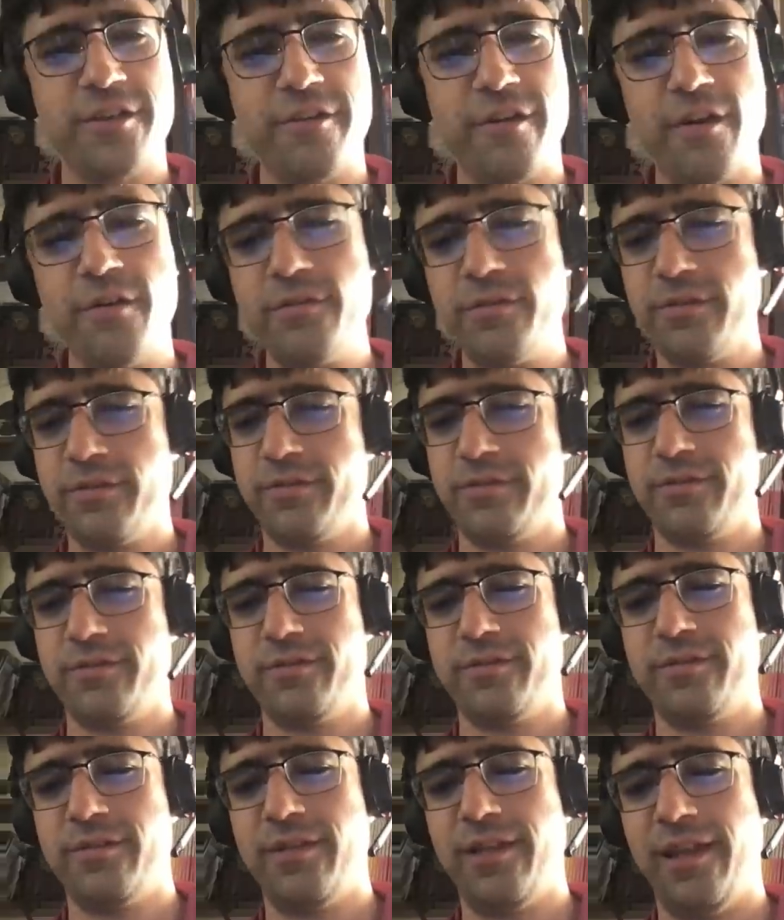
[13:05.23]
us to grow,
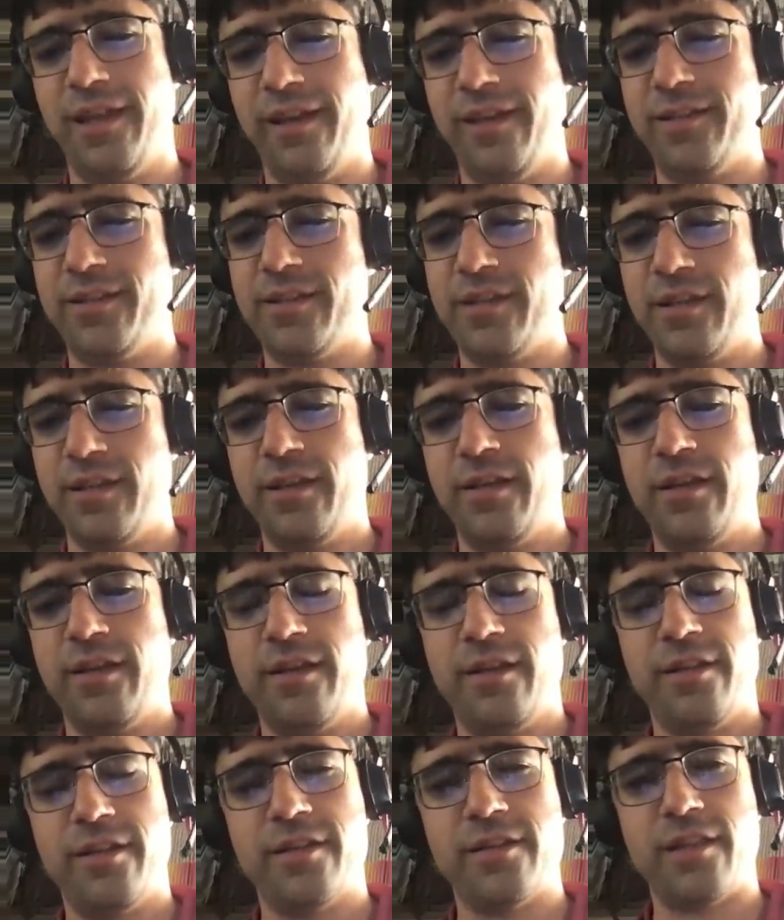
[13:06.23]
and
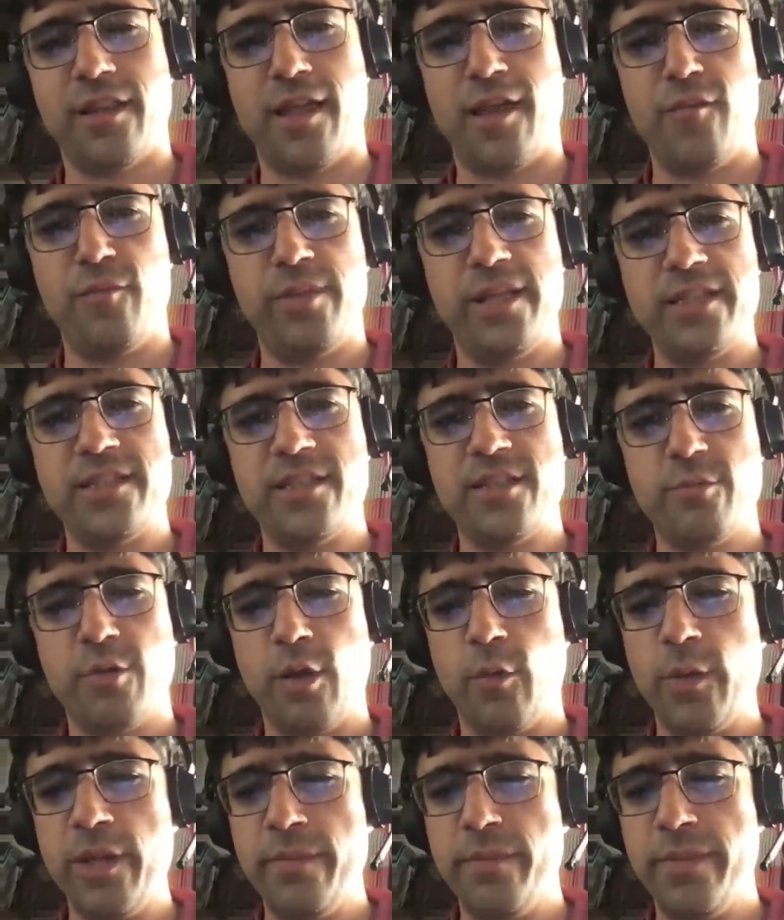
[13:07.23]
there's a lot of
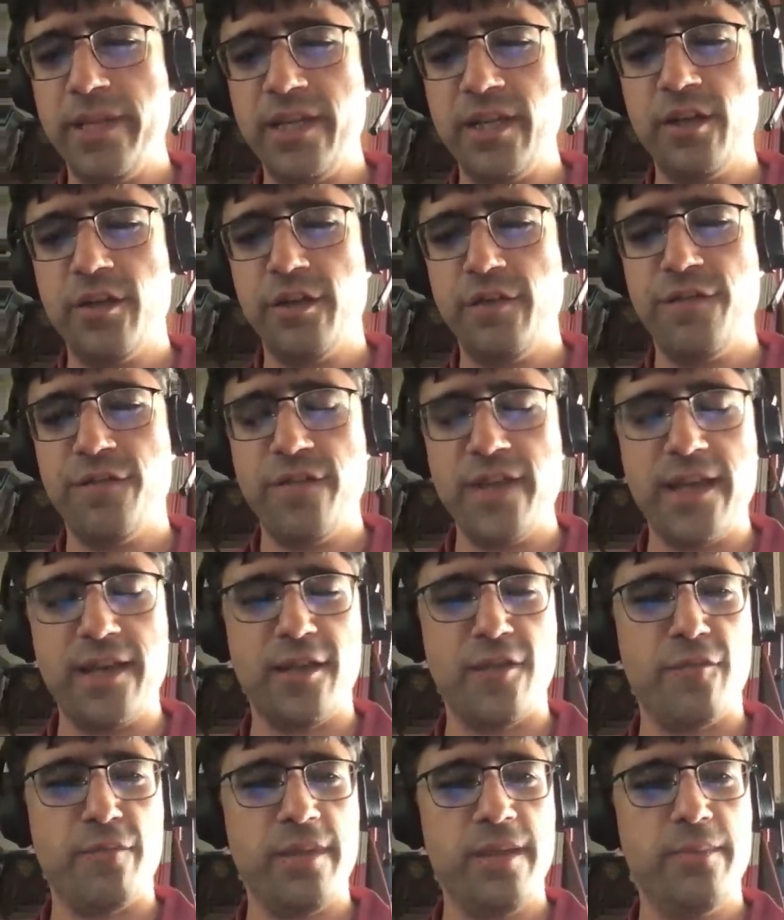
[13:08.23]
places where we'd be a good
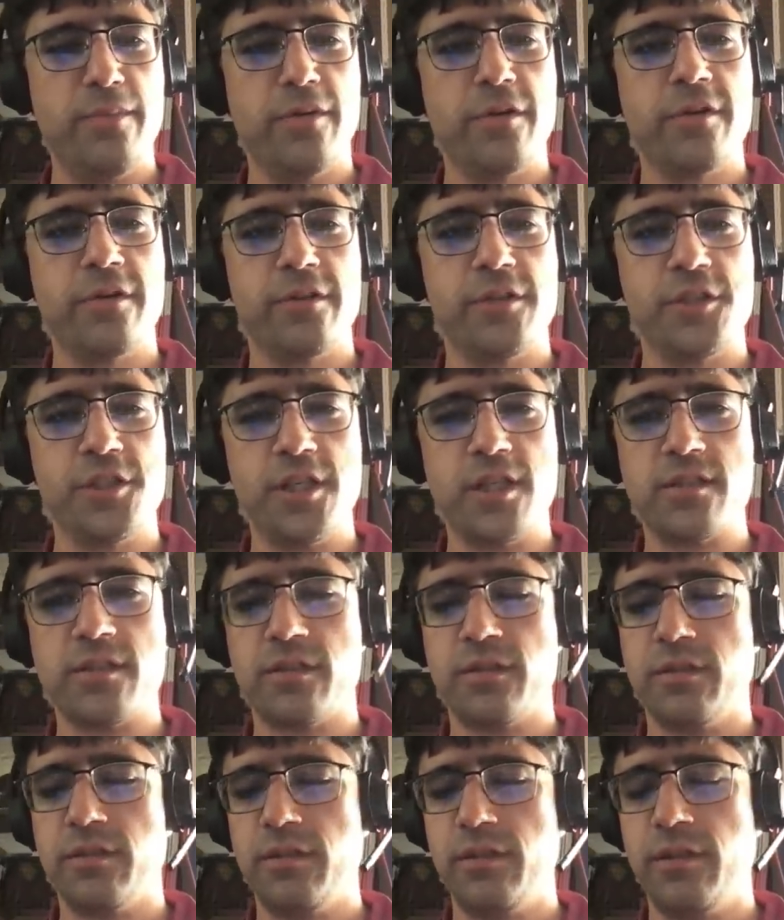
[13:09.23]
fit if people could
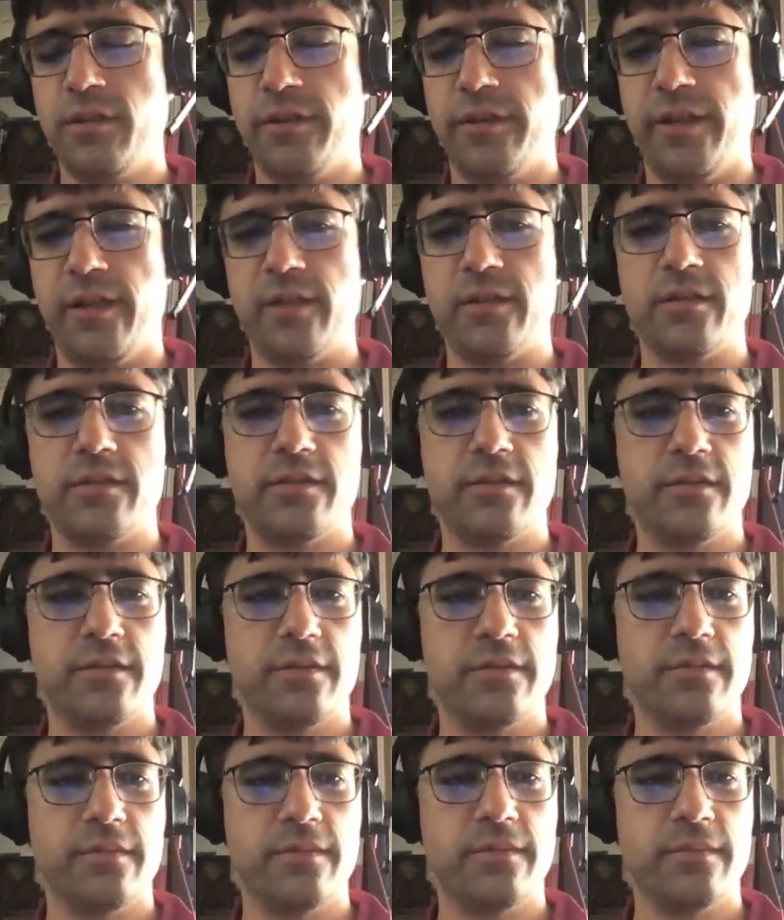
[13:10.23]
just learn it.
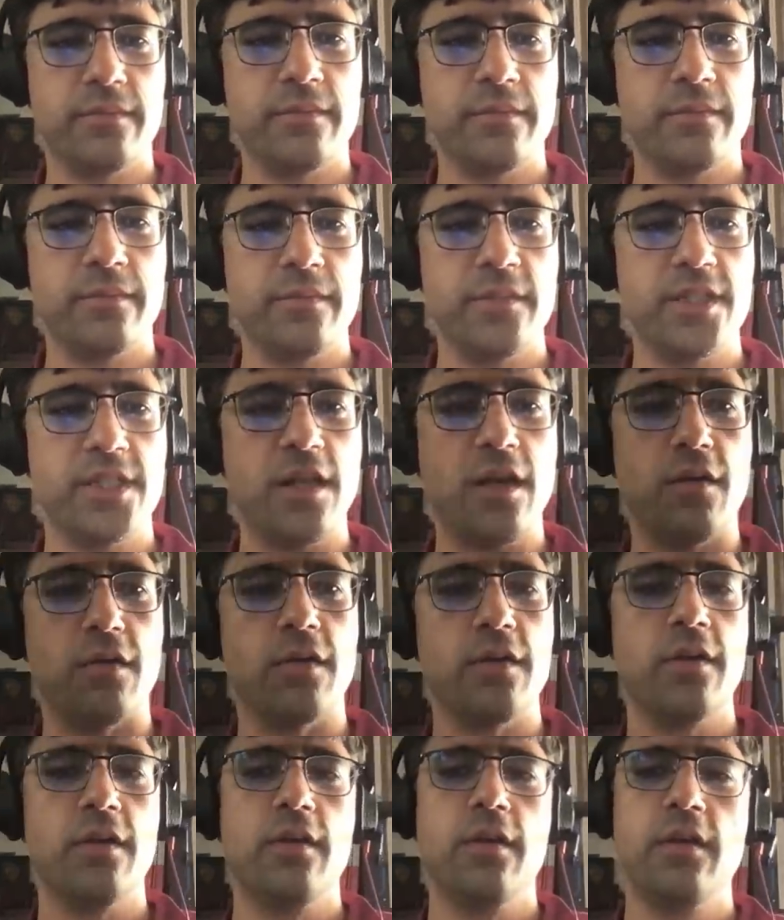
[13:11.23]

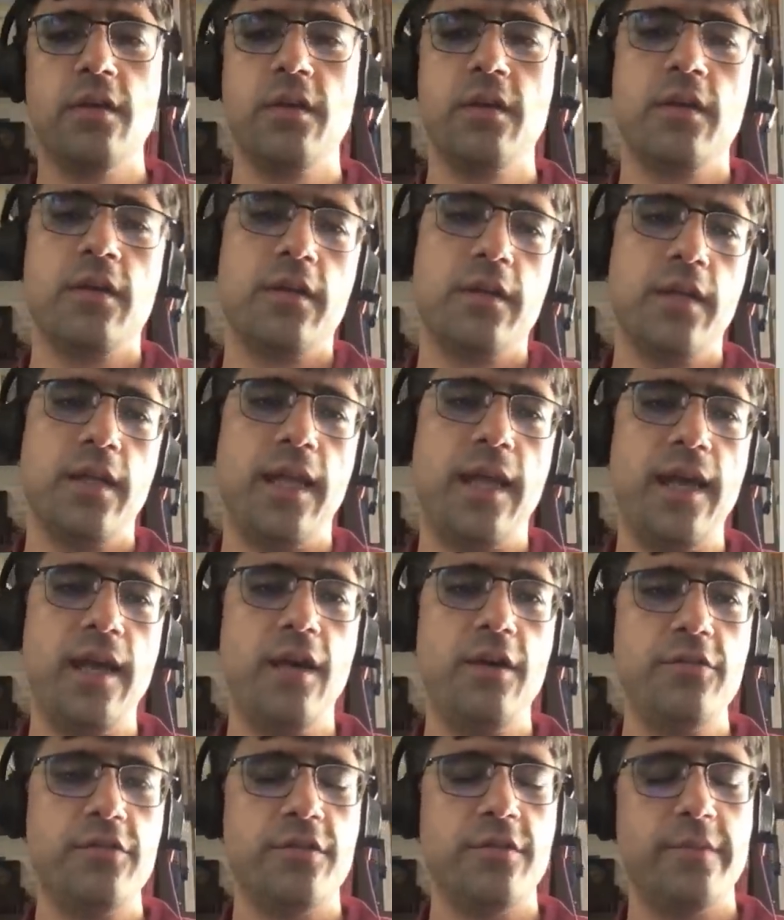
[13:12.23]
So
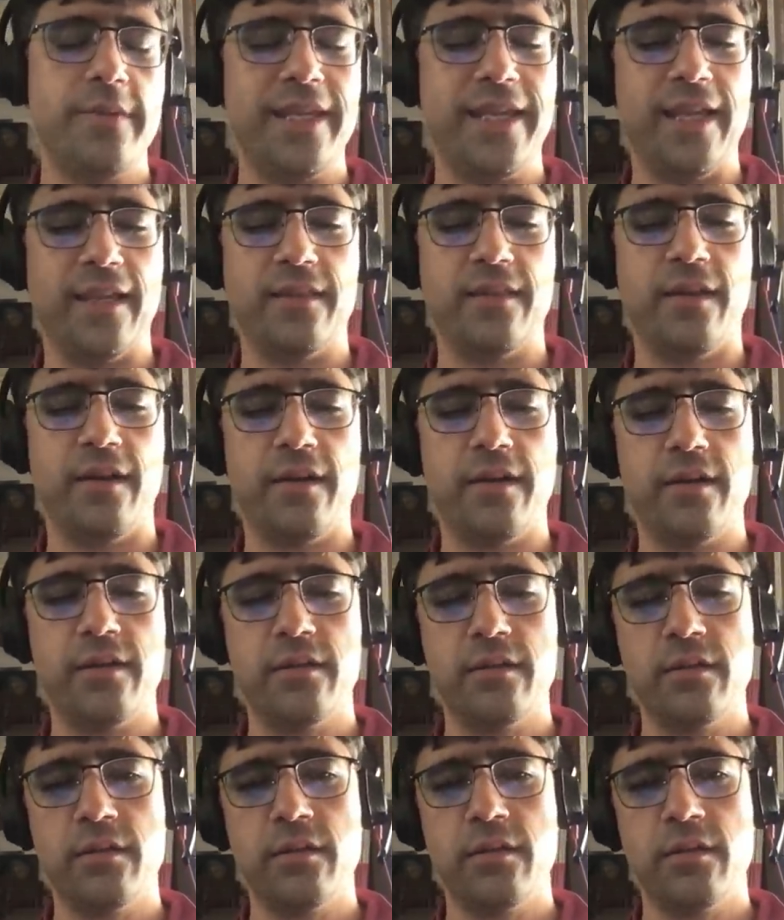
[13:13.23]
how do we get there?
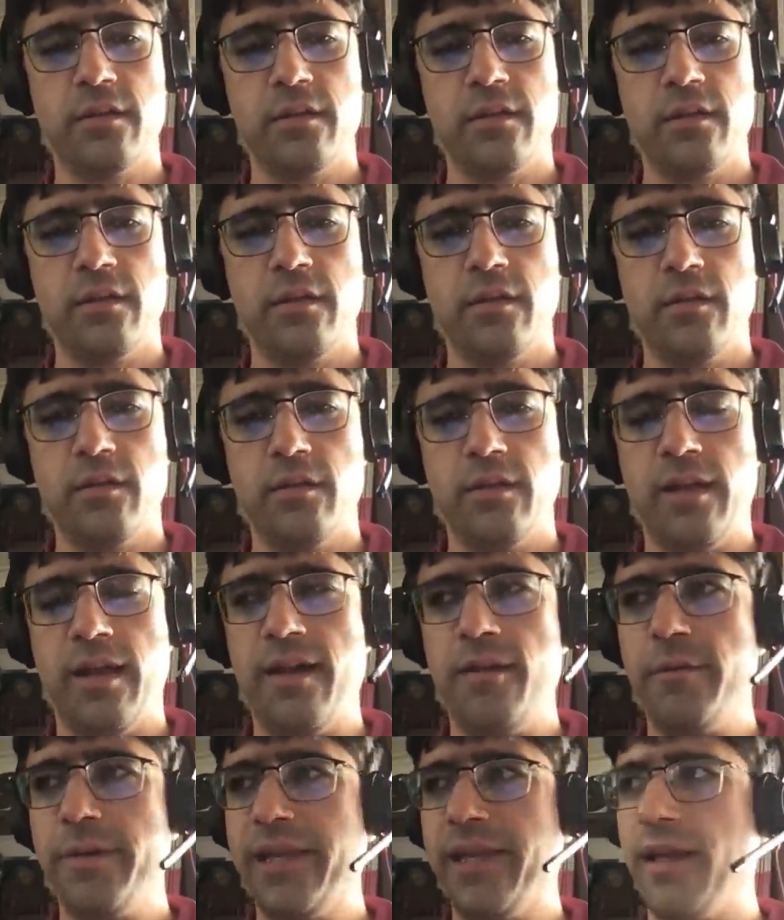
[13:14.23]

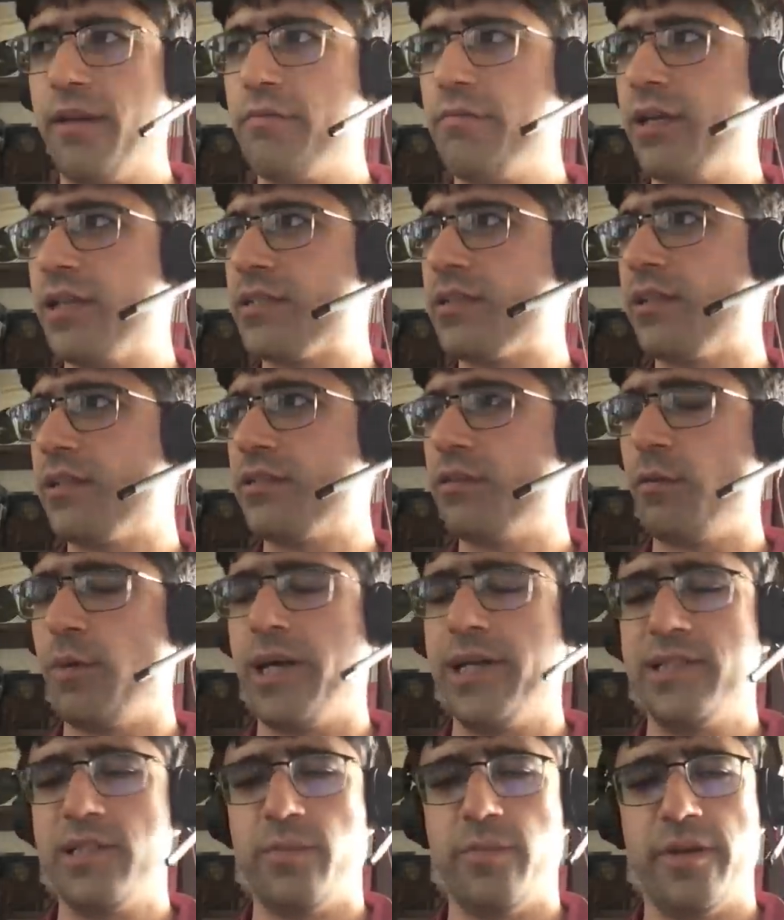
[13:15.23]
How do we get Rust into
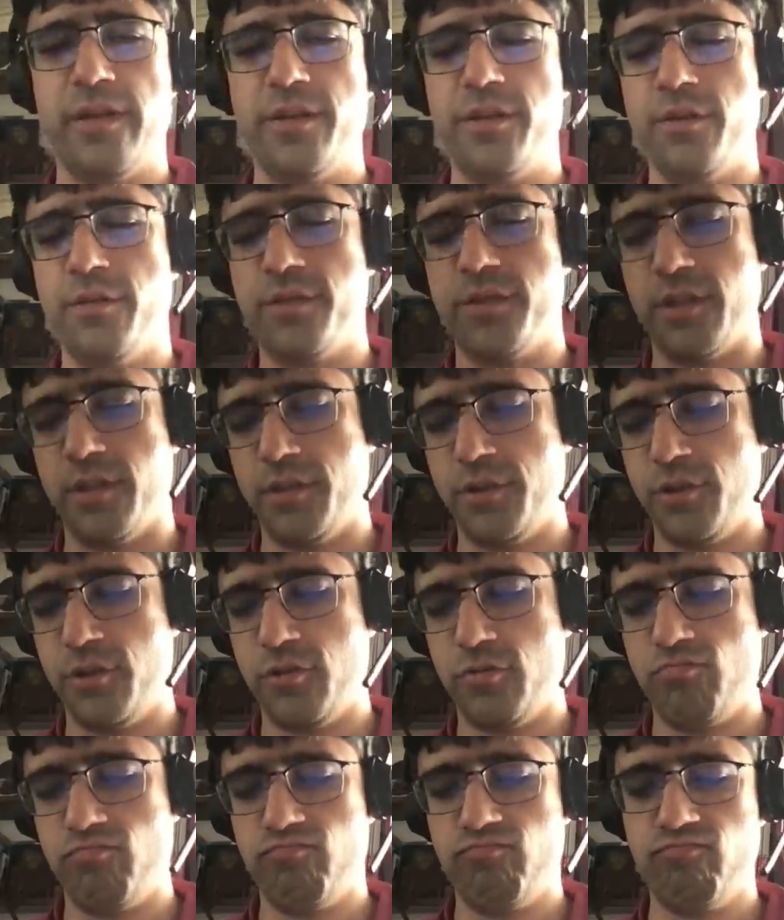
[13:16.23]
widespread
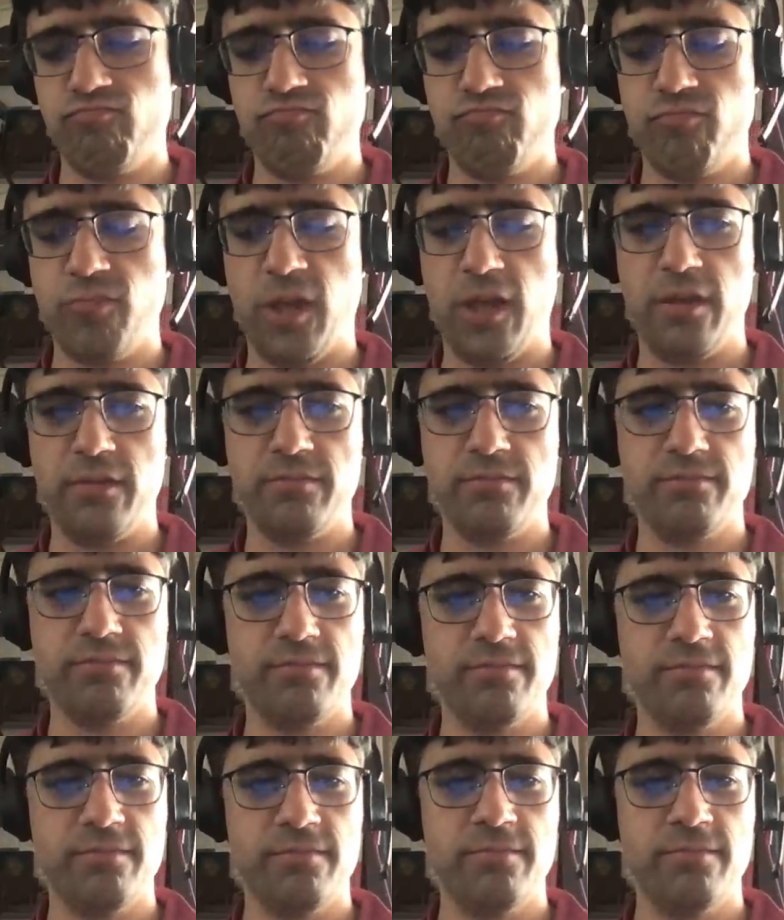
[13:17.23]
usage? Well,